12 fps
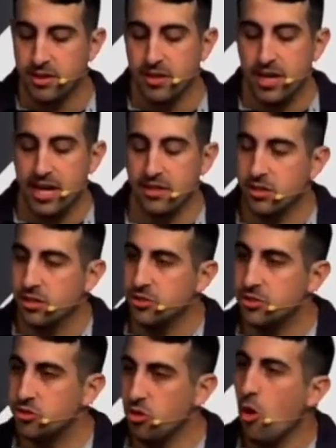And
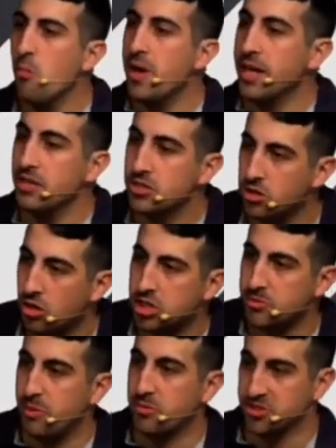so many church
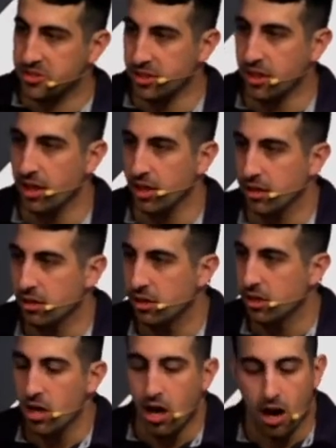members today
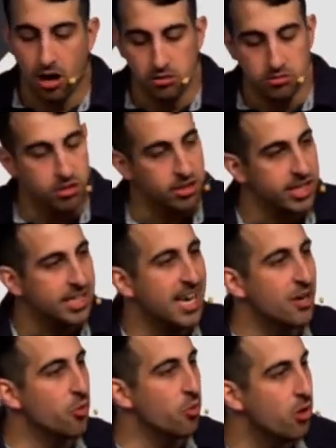are looking at
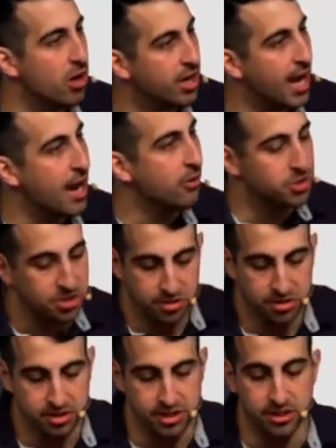wrung out
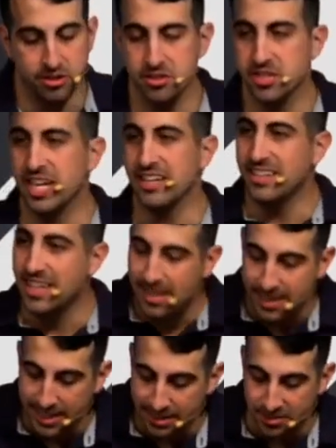church leaders and
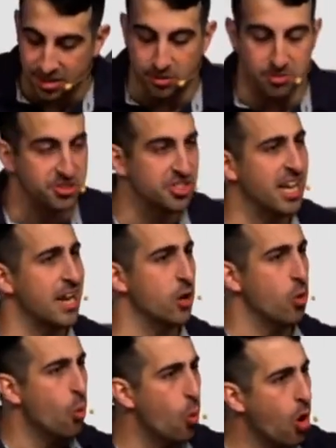yelling at them,
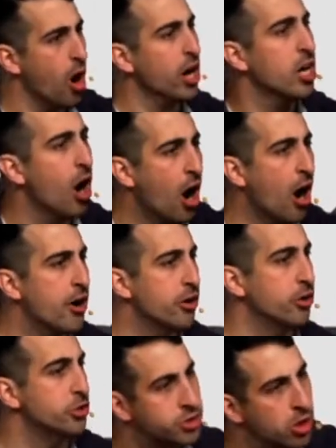saying, Work
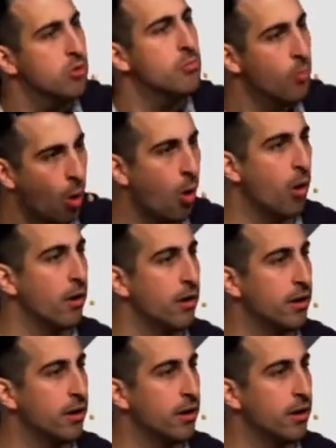harder, do more